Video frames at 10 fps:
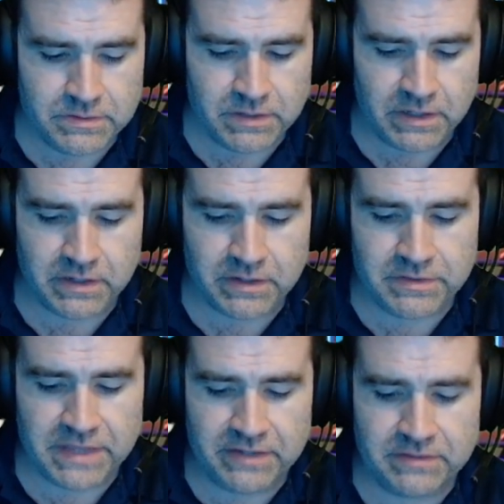
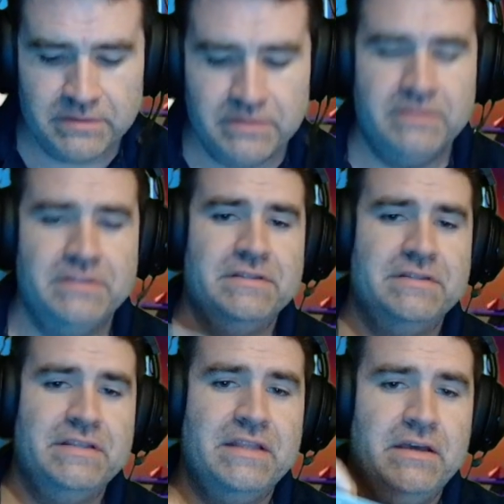That,
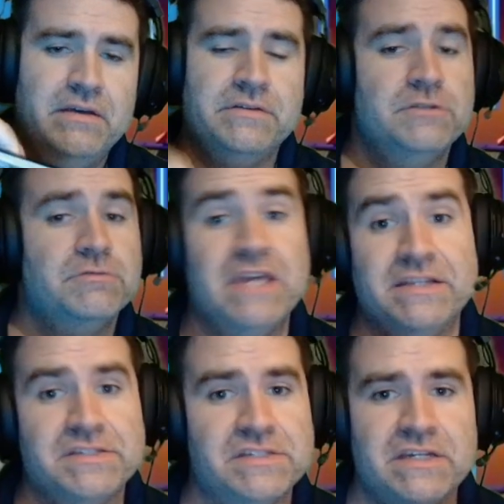you
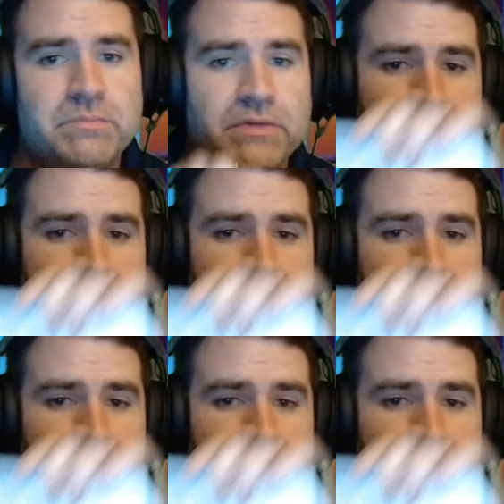can't see it, but